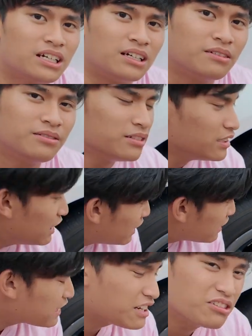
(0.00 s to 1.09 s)
thing. It
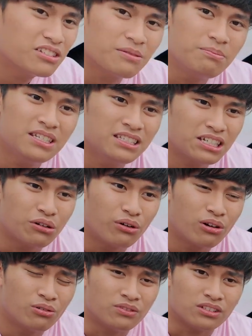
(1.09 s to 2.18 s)
is sitting on some BC
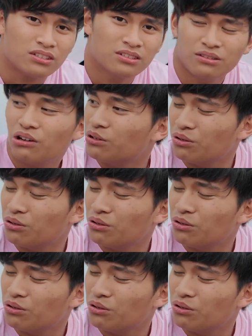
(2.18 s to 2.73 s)
coilovers on